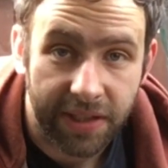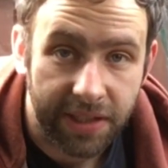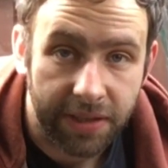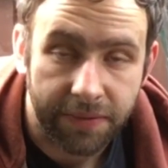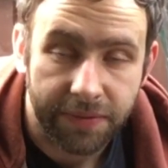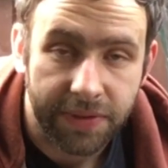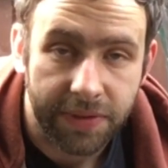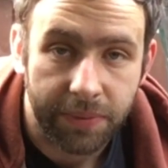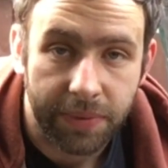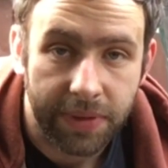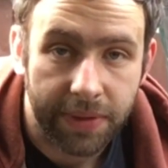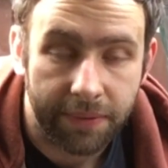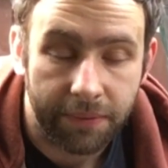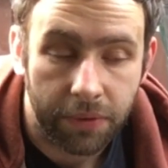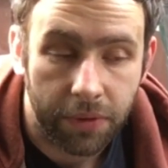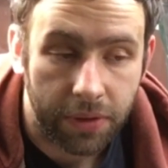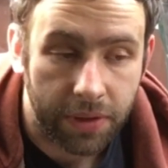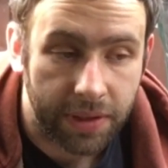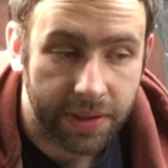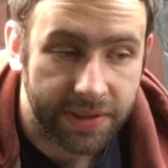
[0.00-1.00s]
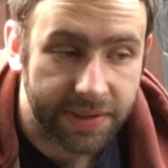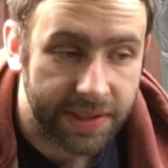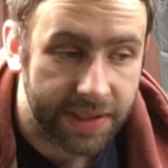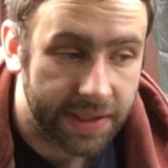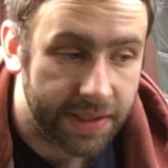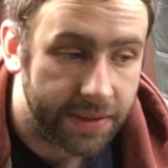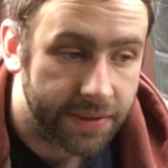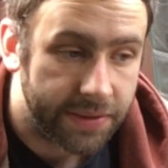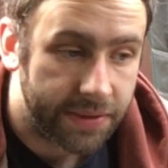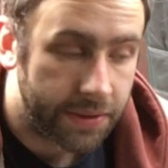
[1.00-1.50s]
Obviously we're not going to see
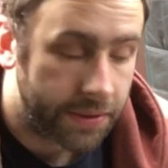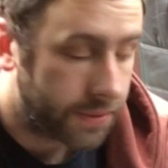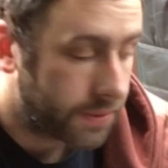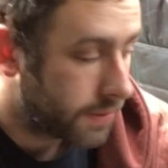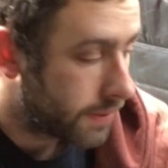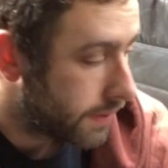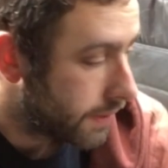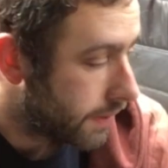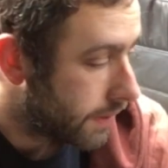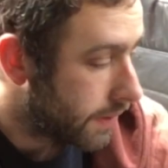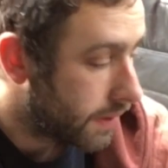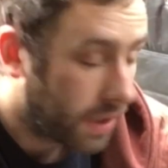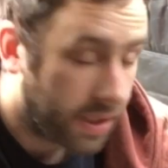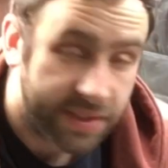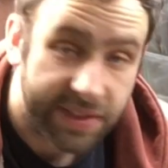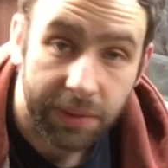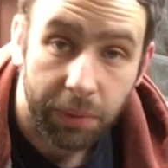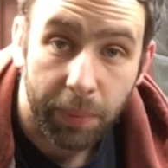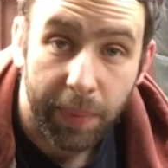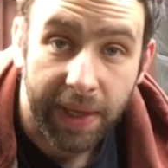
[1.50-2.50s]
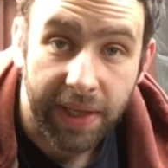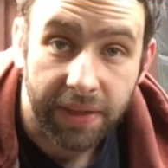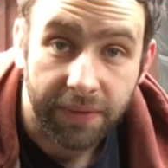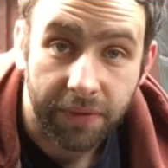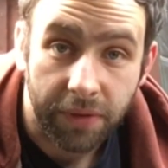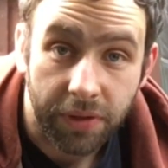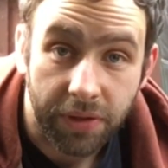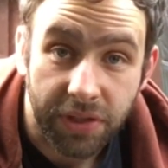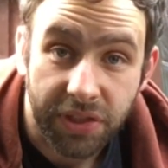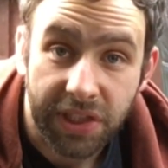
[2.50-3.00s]
it, so I'll see what paint I've
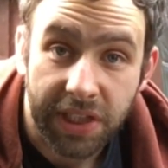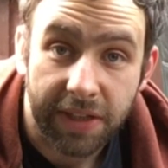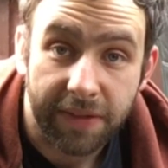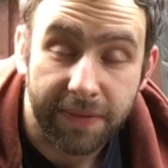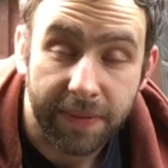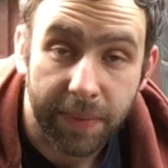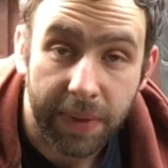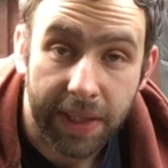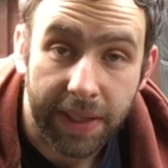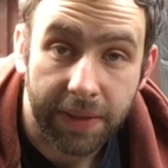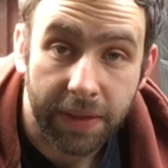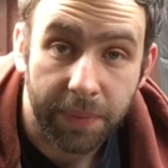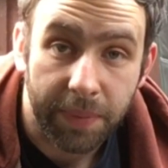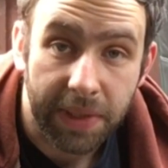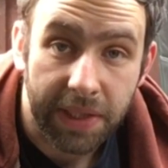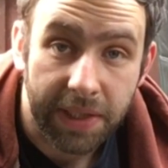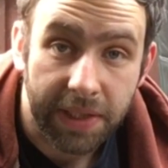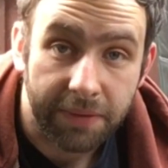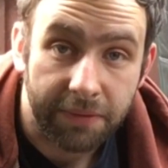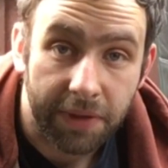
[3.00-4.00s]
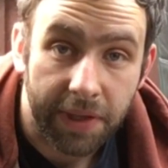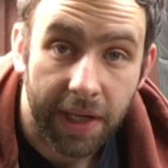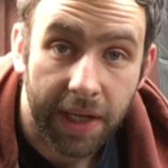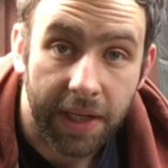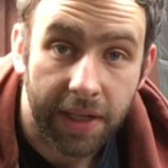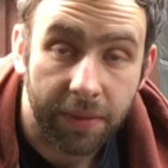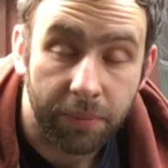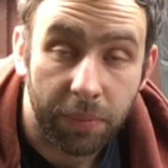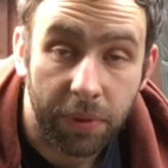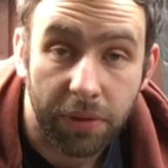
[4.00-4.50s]
got on the shelf. It might end up being a different
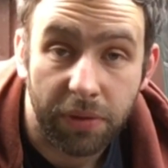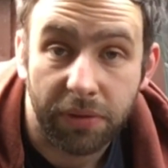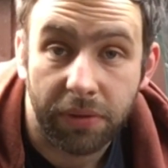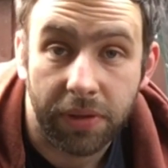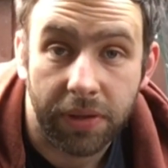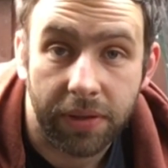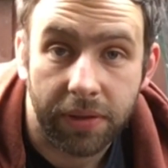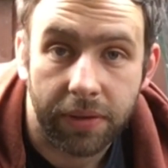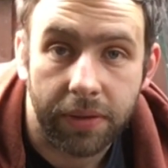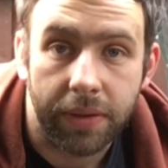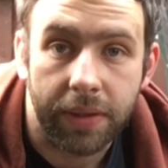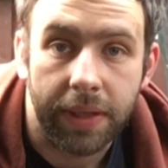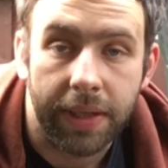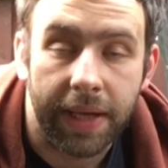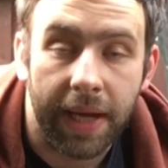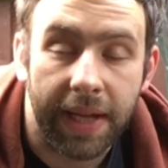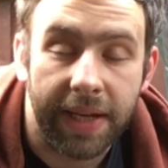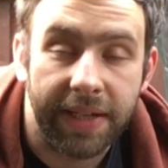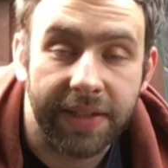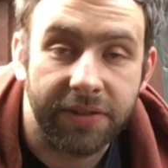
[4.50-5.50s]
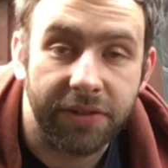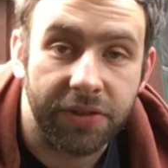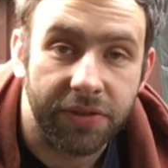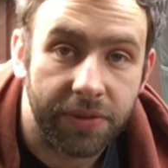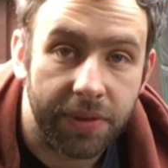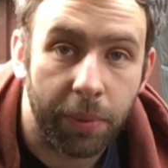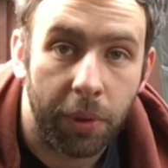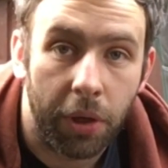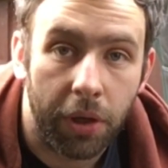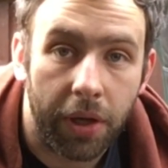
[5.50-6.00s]
colour, but again, it's just
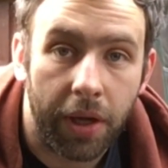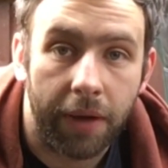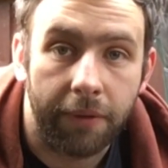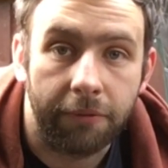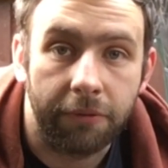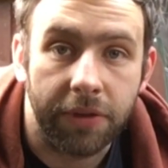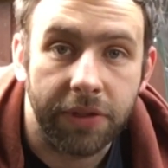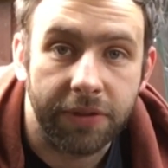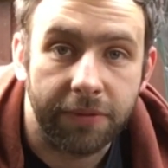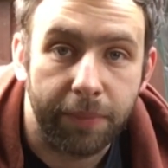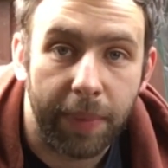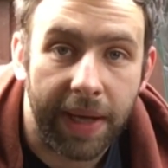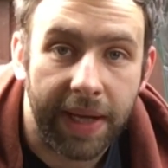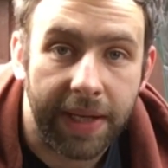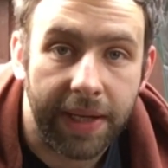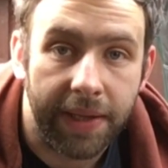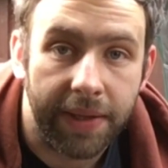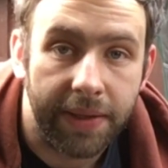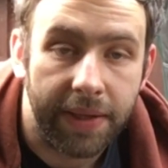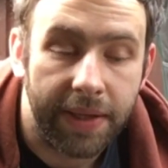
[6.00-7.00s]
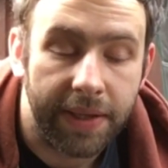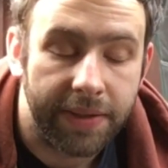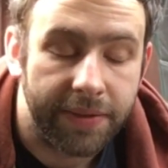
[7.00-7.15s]
to put a coverage of paint in there.